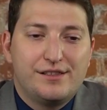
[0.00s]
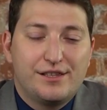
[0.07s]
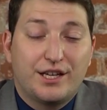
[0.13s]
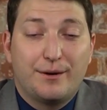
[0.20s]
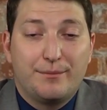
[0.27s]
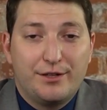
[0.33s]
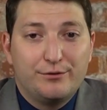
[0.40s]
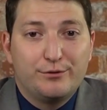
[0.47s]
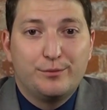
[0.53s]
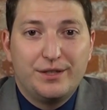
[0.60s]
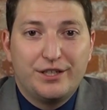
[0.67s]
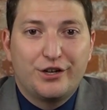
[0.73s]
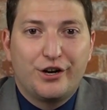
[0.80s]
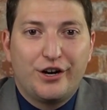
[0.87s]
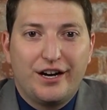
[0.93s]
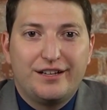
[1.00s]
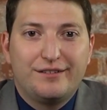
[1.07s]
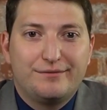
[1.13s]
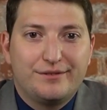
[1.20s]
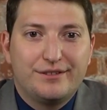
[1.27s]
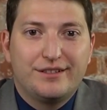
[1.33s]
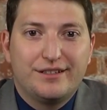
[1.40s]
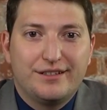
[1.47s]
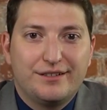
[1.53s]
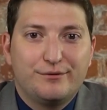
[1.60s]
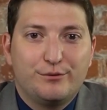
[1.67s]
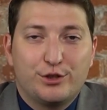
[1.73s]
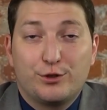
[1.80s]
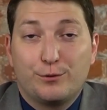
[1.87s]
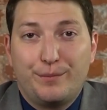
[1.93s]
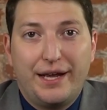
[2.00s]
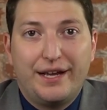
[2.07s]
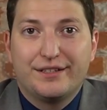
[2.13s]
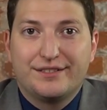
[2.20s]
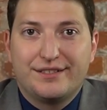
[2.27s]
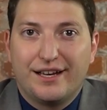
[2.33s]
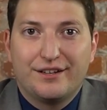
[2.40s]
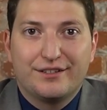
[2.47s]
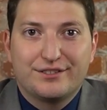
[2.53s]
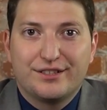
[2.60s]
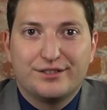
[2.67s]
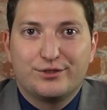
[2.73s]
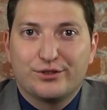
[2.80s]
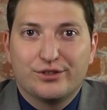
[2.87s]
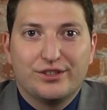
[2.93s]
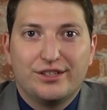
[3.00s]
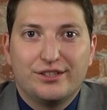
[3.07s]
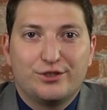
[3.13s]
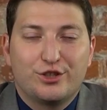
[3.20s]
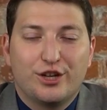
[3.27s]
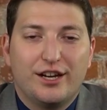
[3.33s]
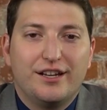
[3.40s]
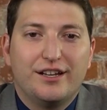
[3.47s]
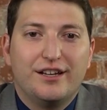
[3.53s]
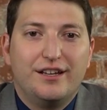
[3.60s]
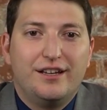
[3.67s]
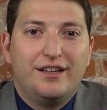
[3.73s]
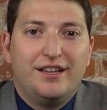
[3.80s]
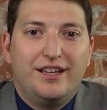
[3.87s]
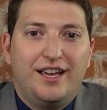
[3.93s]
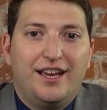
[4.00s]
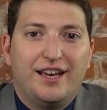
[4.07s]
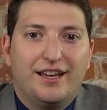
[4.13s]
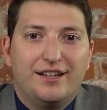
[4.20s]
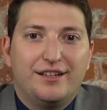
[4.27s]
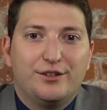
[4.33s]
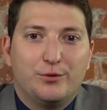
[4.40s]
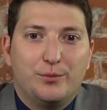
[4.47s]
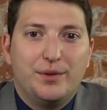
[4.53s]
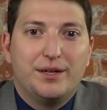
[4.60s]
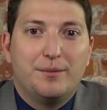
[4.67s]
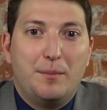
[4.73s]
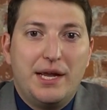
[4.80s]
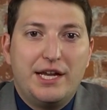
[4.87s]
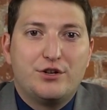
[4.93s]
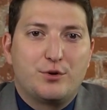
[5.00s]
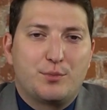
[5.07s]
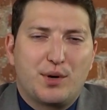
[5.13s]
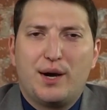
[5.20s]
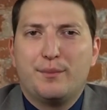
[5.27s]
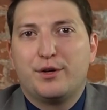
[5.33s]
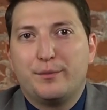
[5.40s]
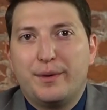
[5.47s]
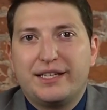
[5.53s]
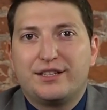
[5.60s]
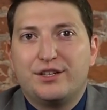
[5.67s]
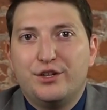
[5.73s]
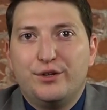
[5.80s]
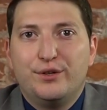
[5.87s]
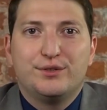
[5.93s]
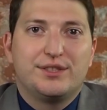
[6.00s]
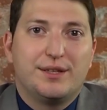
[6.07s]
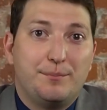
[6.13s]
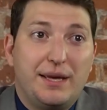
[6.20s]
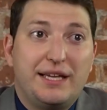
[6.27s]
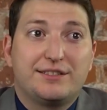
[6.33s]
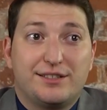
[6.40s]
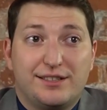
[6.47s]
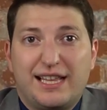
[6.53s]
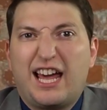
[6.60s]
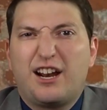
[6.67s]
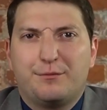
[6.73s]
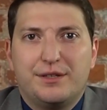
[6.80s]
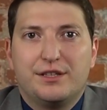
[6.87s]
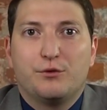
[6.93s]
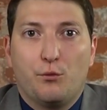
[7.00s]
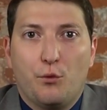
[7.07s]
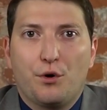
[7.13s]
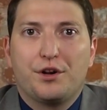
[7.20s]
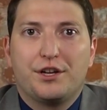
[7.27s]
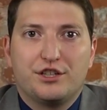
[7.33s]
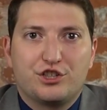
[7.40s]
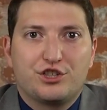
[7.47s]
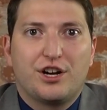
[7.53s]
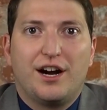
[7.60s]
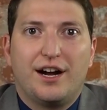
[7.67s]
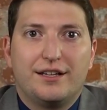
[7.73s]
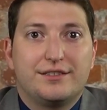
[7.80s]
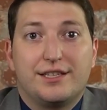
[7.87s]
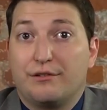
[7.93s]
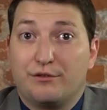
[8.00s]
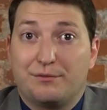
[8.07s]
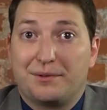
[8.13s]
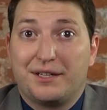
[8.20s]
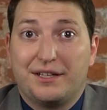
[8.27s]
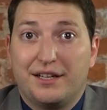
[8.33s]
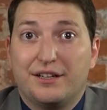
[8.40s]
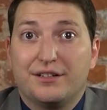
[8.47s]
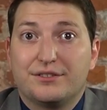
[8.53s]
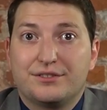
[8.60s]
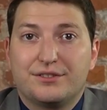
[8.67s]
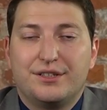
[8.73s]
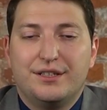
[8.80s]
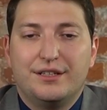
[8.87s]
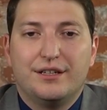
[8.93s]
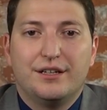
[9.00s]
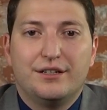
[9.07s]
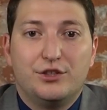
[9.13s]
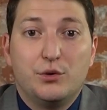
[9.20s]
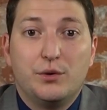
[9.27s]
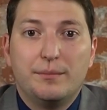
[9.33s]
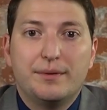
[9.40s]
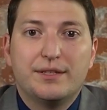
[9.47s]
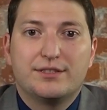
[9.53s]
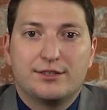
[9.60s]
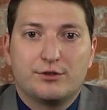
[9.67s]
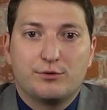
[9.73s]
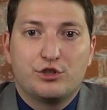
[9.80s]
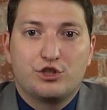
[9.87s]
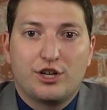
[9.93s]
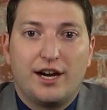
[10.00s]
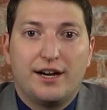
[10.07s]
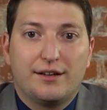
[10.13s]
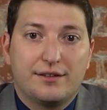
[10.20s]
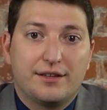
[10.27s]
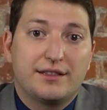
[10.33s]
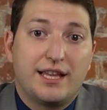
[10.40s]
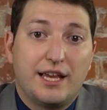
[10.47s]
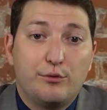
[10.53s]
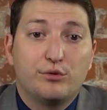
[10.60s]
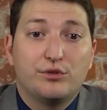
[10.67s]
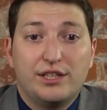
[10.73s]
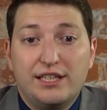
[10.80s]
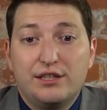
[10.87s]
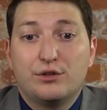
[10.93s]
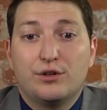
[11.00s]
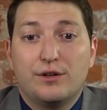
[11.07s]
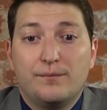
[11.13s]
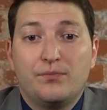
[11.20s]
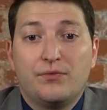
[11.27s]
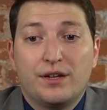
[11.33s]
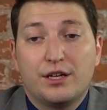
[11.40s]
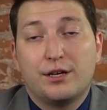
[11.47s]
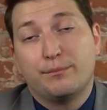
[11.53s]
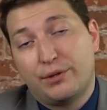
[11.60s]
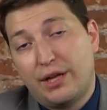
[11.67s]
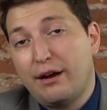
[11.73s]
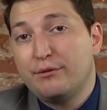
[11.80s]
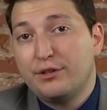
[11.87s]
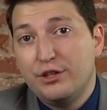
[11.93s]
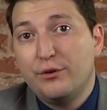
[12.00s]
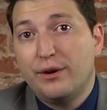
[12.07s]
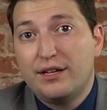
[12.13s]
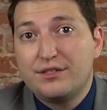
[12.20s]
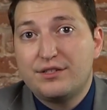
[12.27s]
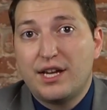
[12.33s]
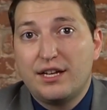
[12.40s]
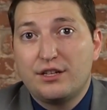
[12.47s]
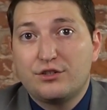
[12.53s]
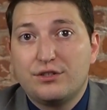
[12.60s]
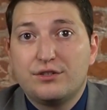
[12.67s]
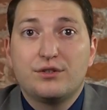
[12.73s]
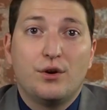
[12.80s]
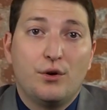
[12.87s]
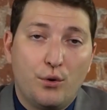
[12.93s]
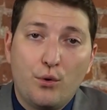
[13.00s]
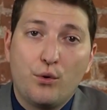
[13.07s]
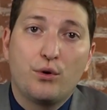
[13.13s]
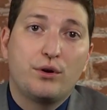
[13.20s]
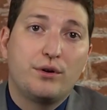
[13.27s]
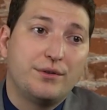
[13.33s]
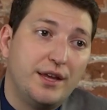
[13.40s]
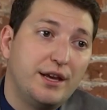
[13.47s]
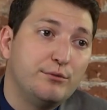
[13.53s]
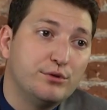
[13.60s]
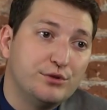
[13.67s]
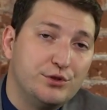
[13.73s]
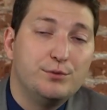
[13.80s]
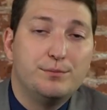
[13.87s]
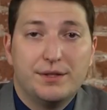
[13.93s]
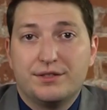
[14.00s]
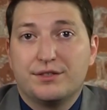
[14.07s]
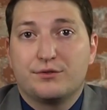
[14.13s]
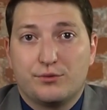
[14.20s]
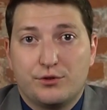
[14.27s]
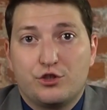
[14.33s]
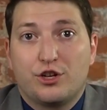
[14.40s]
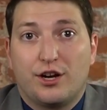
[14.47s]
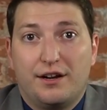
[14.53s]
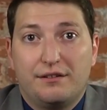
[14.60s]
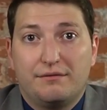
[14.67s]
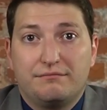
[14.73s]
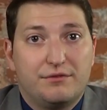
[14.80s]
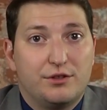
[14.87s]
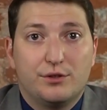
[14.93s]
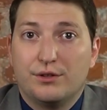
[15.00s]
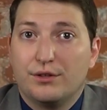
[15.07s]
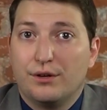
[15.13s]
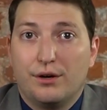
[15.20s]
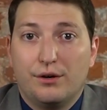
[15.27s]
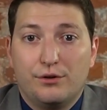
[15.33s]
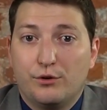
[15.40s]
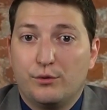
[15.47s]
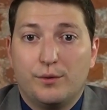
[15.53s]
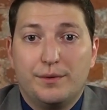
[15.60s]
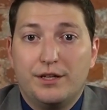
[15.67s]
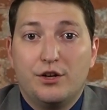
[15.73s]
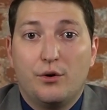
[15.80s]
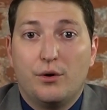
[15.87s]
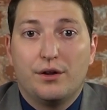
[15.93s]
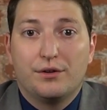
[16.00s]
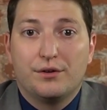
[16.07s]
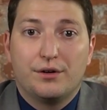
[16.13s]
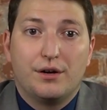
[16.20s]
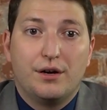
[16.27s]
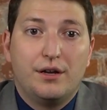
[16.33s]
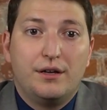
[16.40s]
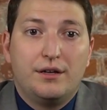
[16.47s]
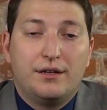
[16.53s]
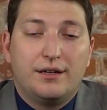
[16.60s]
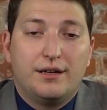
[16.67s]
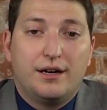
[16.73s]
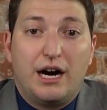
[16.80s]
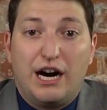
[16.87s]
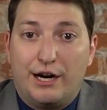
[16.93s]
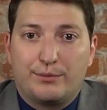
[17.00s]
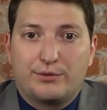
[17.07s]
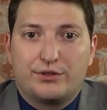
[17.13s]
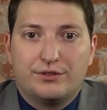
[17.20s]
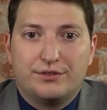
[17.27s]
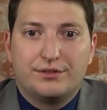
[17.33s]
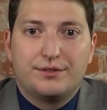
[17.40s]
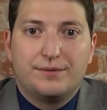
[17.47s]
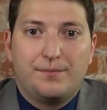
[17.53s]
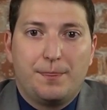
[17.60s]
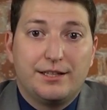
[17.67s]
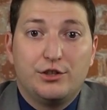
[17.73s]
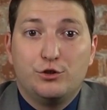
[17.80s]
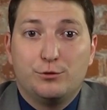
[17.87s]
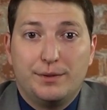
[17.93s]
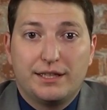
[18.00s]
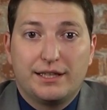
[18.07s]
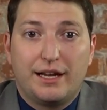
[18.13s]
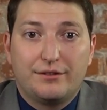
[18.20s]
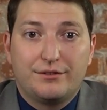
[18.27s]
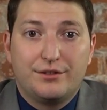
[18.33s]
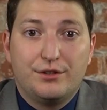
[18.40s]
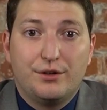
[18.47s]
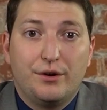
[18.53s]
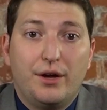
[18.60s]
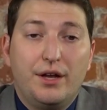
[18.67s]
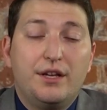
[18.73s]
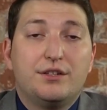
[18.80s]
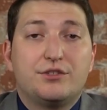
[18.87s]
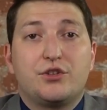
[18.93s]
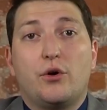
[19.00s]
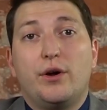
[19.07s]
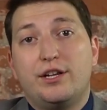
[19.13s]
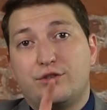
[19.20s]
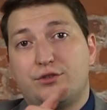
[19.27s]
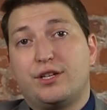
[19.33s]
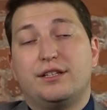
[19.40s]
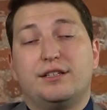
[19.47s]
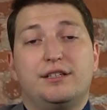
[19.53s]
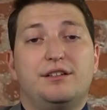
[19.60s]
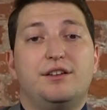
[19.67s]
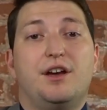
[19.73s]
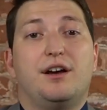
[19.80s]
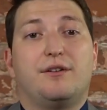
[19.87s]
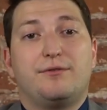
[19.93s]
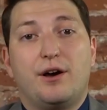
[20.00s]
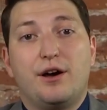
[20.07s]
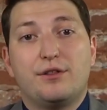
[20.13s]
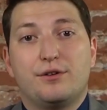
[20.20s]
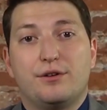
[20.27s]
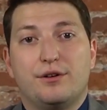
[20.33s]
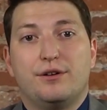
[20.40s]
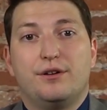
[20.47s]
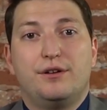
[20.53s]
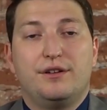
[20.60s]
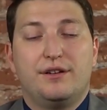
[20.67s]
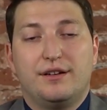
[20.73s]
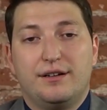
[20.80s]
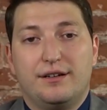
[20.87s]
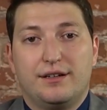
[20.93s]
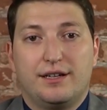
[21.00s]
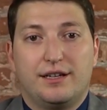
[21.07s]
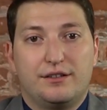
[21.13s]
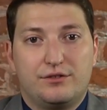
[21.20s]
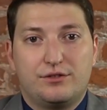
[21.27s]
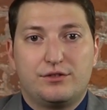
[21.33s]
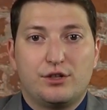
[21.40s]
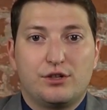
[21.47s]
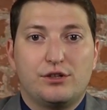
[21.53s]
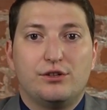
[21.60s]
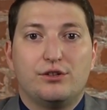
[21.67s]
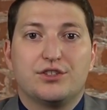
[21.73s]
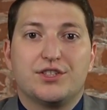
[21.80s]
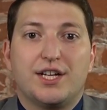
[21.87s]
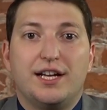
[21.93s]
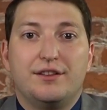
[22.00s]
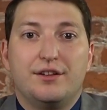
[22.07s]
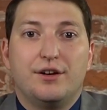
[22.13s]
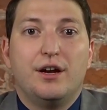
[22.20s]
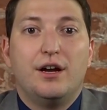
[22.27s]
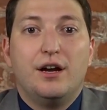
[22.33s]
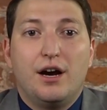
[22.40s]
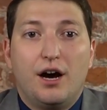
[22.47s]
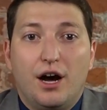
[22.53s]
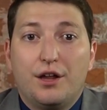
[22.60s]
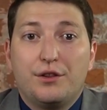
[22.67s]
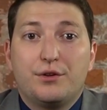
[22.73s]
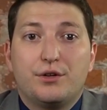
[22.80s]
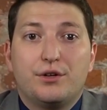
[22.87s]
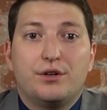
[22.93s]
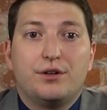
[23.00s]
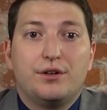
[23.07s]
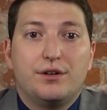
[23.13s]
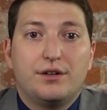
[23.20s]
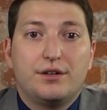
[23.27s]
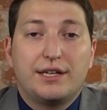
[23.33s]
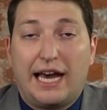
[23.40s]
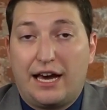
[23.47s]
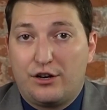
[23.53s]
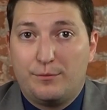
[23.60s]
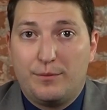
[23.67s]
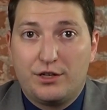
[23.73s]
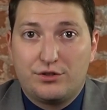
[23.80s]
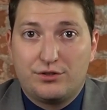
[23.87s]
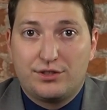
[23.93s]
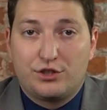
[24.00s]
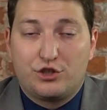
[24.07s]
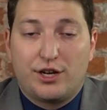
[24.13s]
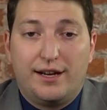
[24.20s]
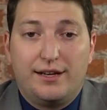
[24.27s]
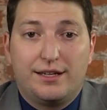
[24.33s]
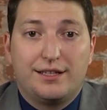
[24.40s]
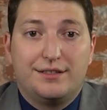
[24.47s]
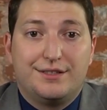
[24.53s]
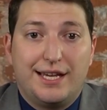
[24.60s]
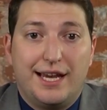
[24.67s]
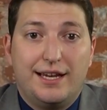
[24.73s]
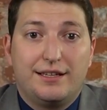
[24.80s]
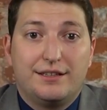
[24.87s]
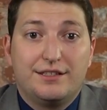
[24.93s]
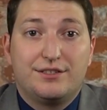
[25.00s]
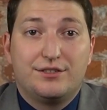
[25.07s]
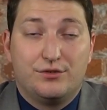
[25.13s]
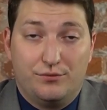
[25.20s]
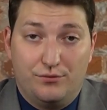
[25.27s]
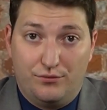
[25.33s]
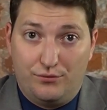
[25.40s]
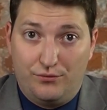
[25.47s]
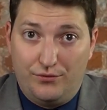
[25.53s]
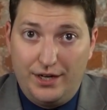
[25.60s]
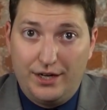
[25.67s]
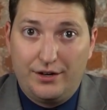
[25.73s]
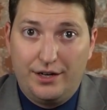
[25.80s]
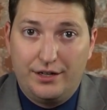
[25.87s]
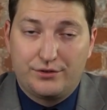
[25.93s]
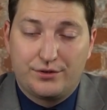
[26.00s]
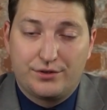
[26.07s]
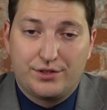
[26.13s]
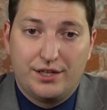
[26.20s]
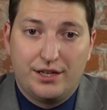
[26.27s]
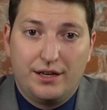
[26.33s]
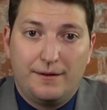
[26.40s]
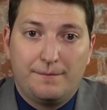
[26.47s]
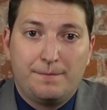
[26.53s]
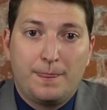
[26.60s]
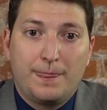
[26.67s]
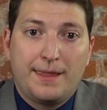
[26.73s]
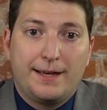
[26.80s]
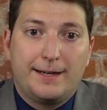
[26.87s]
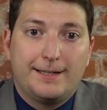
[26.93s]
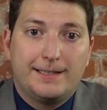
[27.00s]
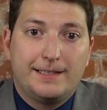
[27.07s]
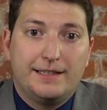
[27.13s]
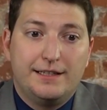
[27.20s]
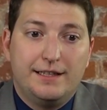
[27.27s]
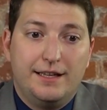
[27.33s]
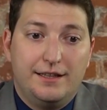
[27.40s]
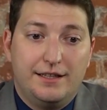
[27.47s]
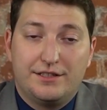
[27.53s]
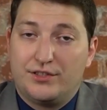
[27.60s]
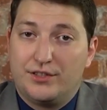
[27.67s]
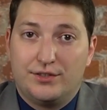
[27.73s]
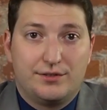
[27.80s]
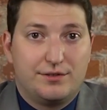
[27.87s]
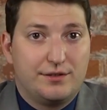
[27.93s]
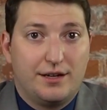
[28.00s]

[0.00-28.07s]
The company will be caught with their pants down, essentially, in China, and it'll be a major problem. It'll make the news, and basically that'll be the warning shot to everybody else doing business with China, that they will either comply with U.S. sanctions or they will do business with China. There will be no other options that you'll be allowed to do. So interestingly enough, took a little aside there, other countermeasures that China can take, and this is very interesting, and this is